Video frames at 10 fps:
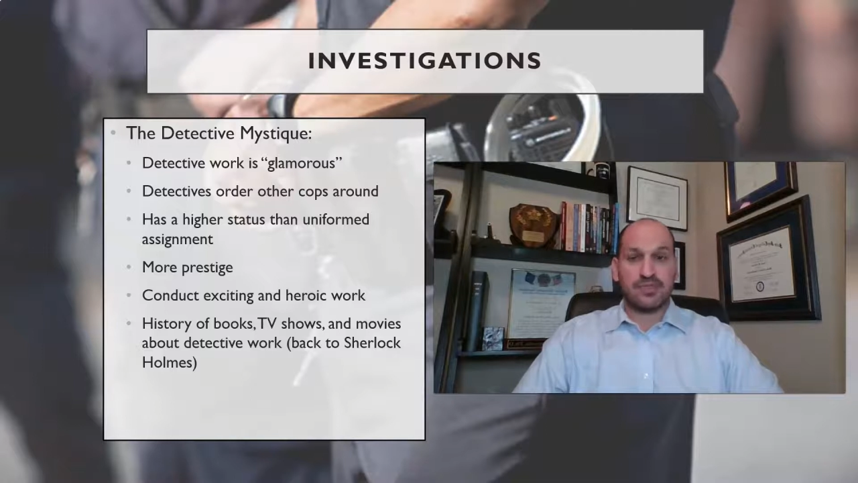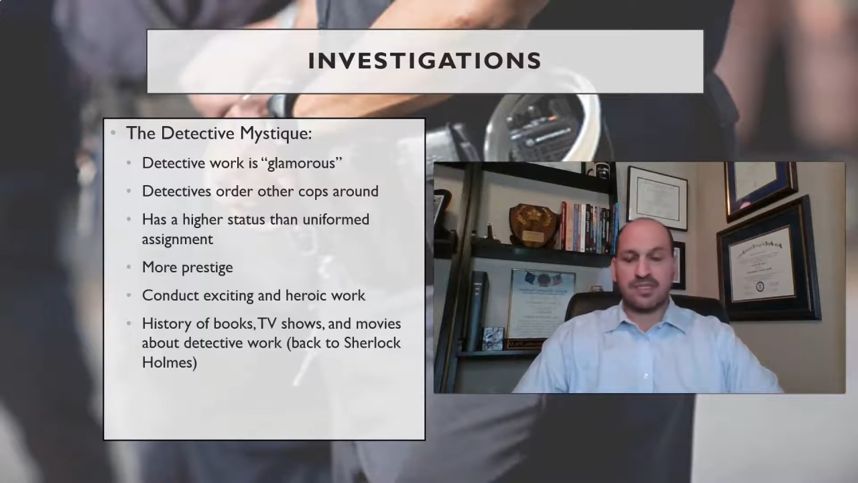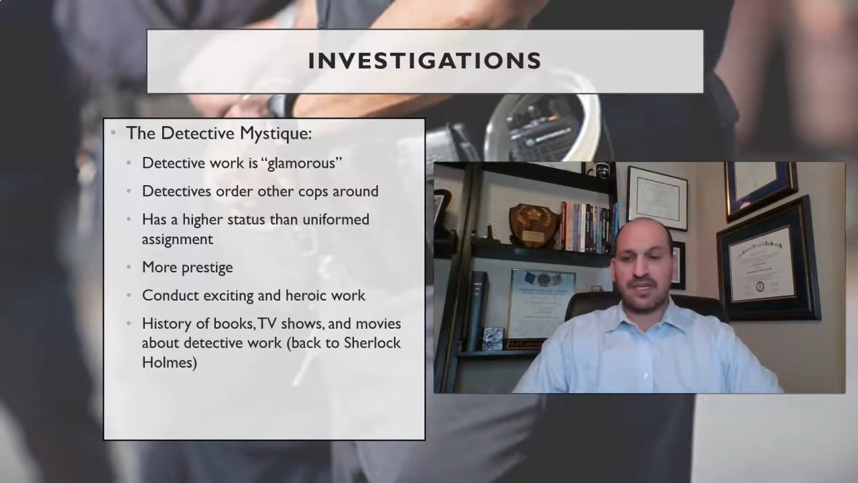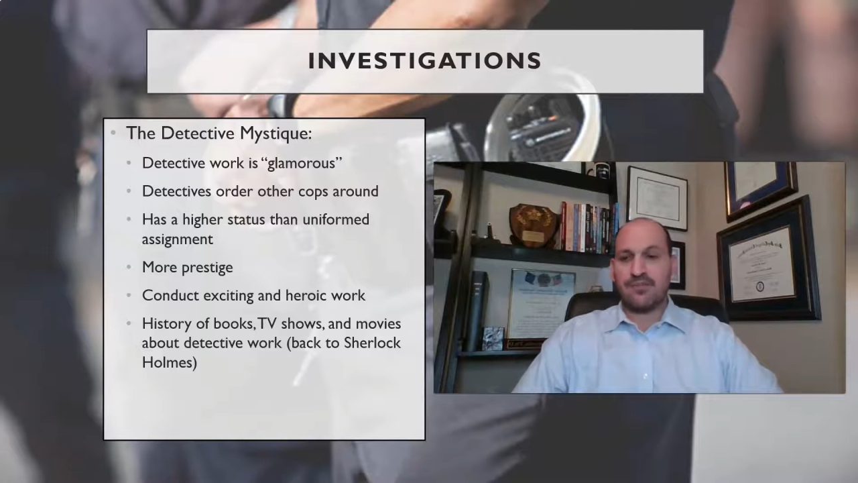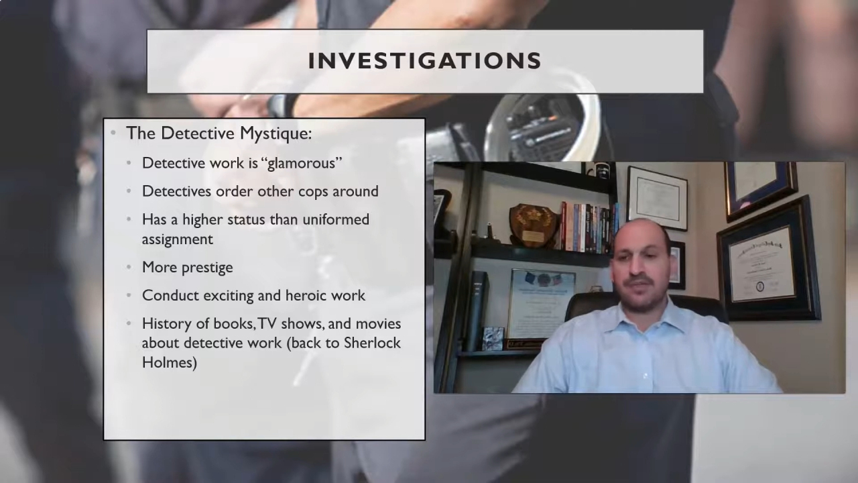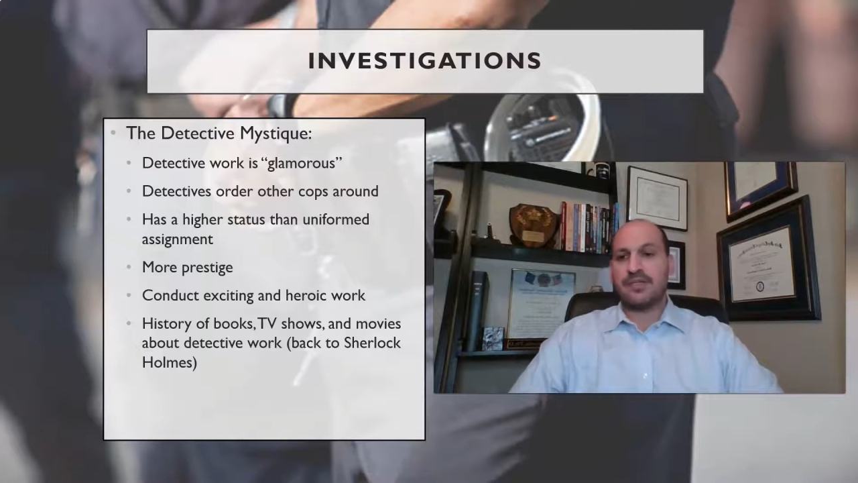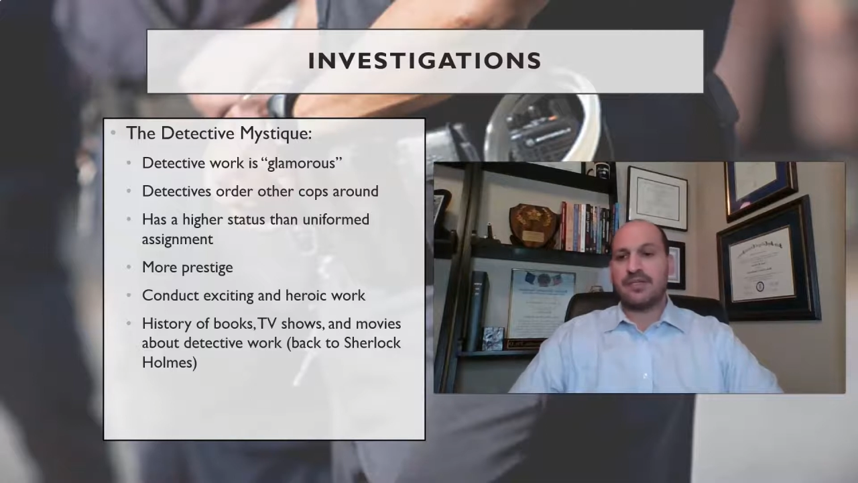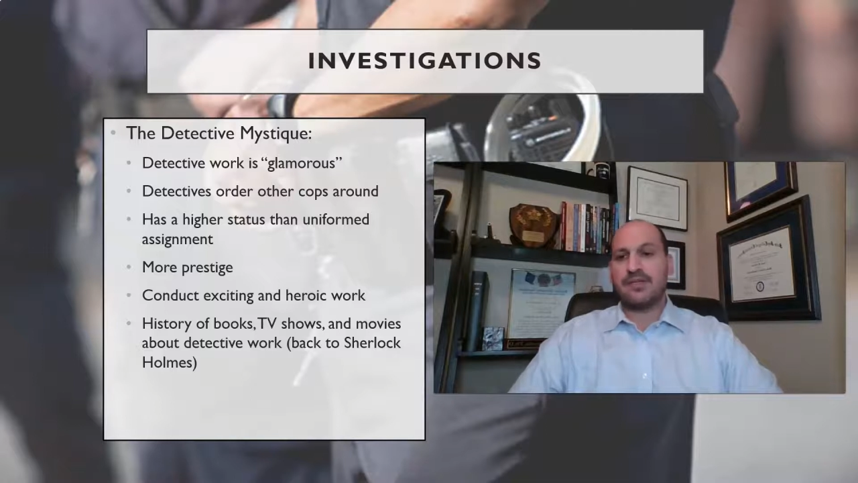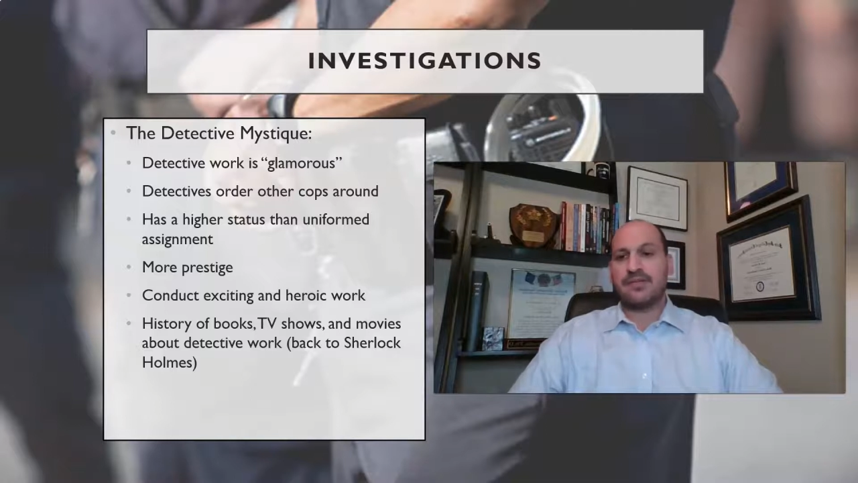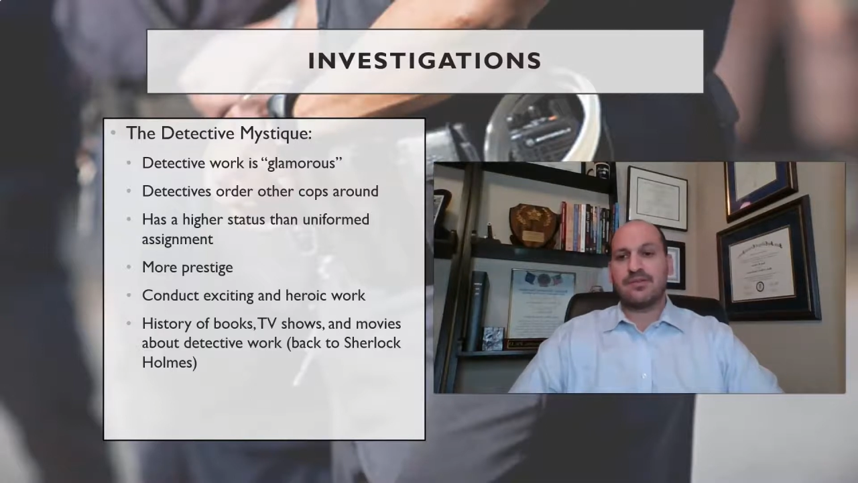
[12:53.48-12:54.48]
assignment,
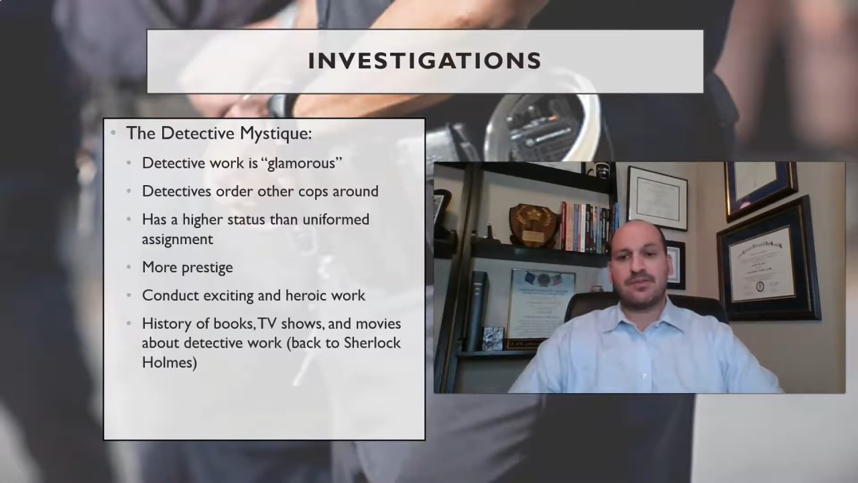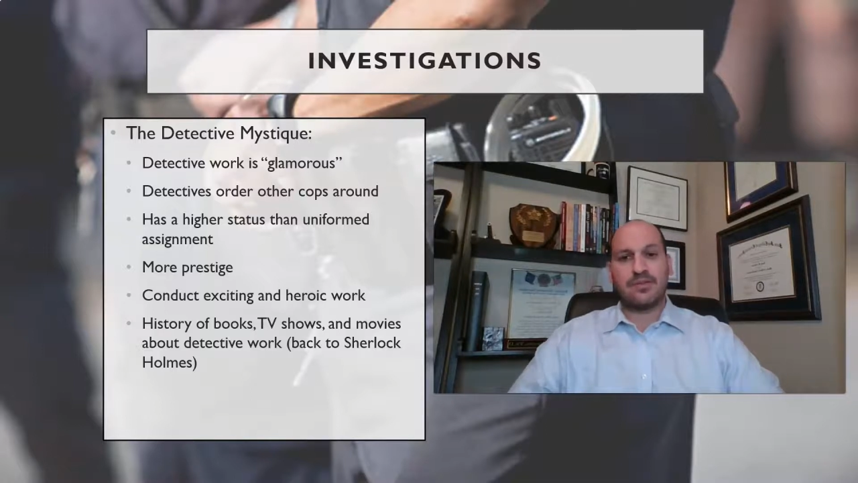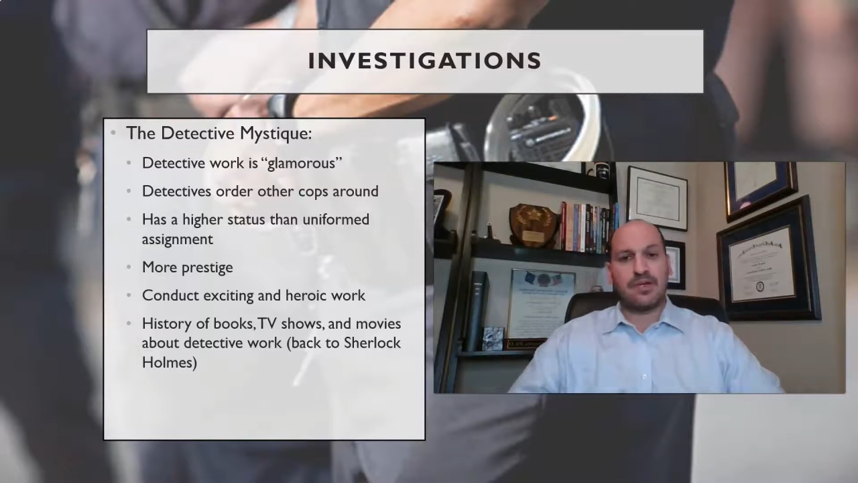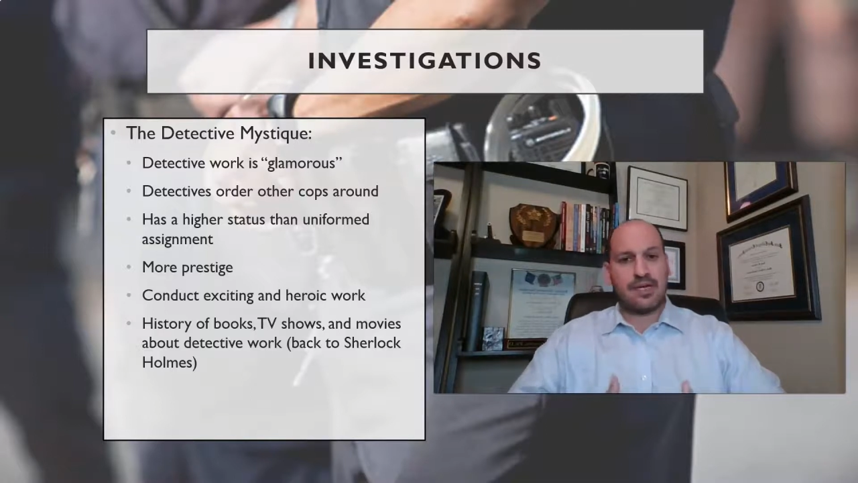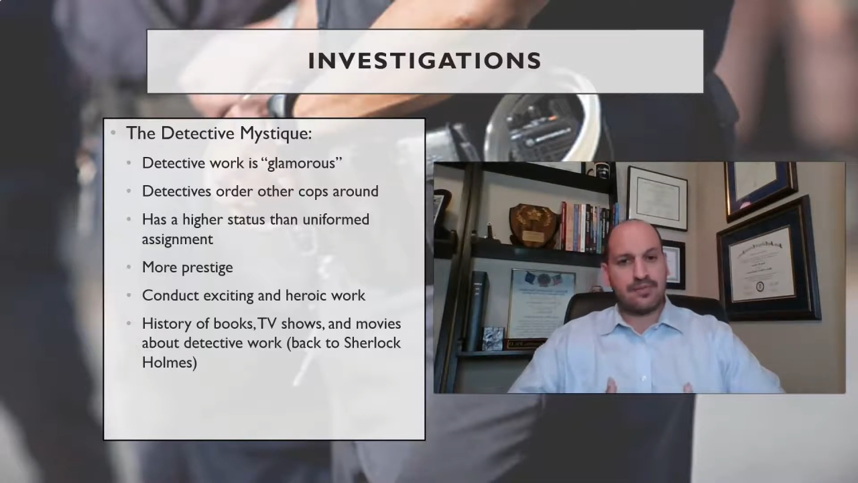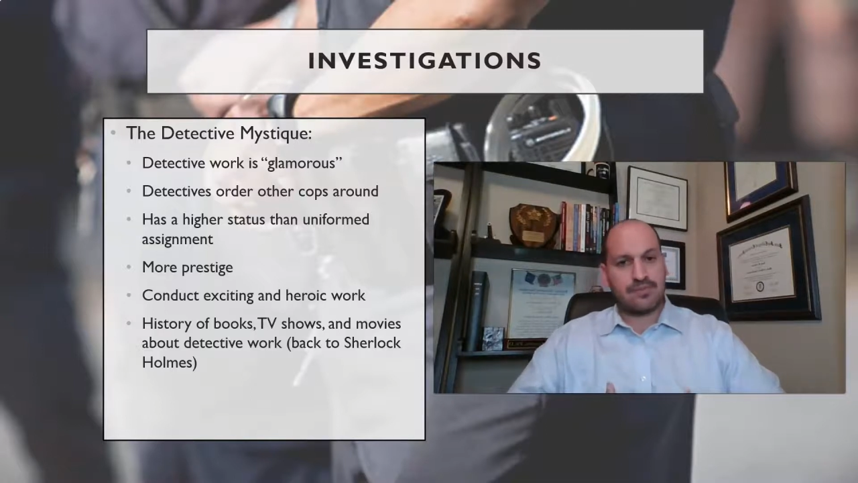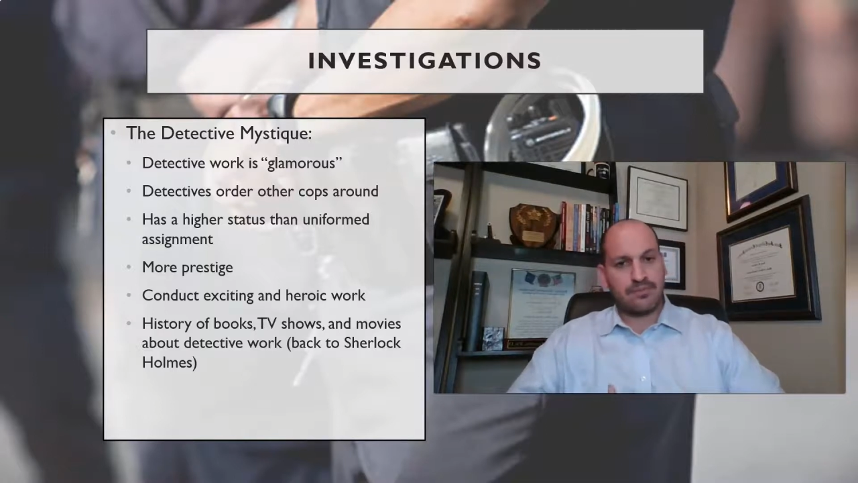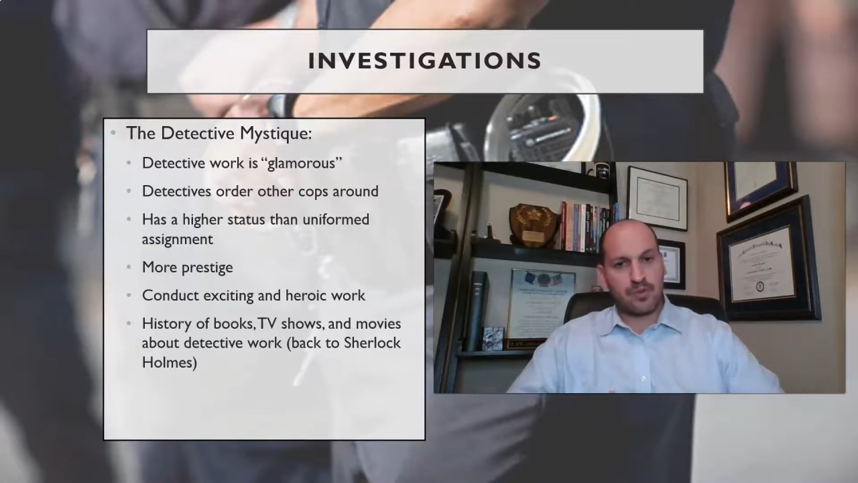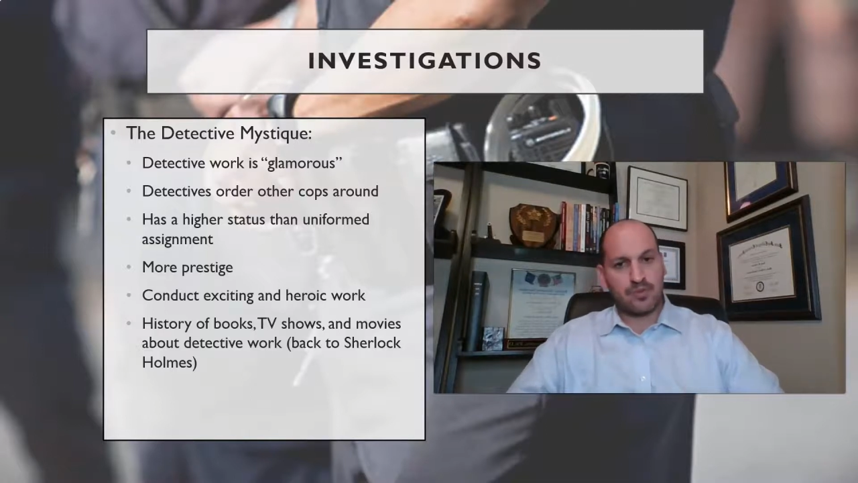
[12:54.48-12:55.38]
more